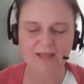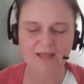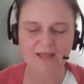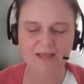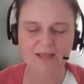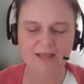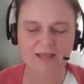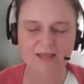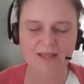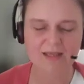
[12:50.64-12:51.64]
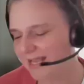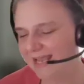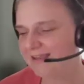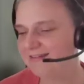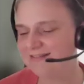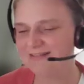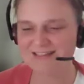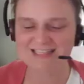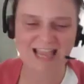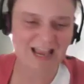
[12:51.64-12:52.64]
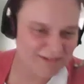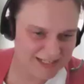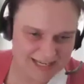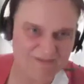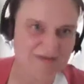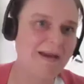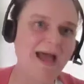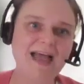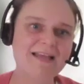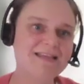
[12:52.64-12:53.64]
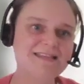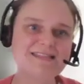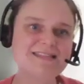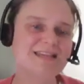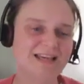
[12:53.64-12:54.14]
pushing the shopping trolley, carrying heavy bags,